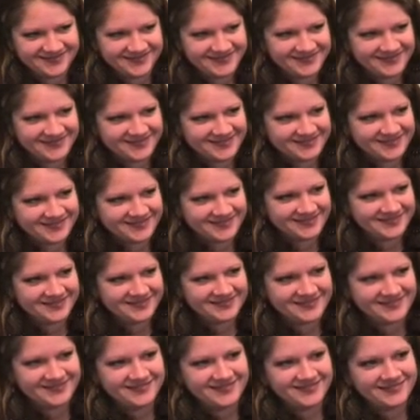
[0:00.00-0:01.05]

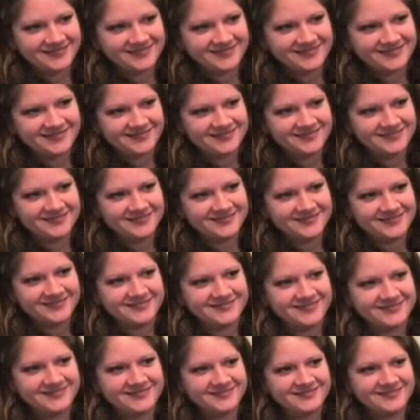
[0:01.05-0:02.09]

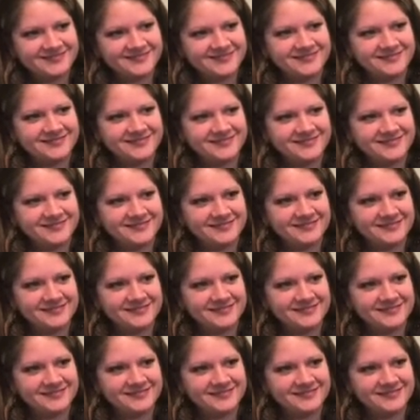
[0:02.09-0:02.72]
[no speech]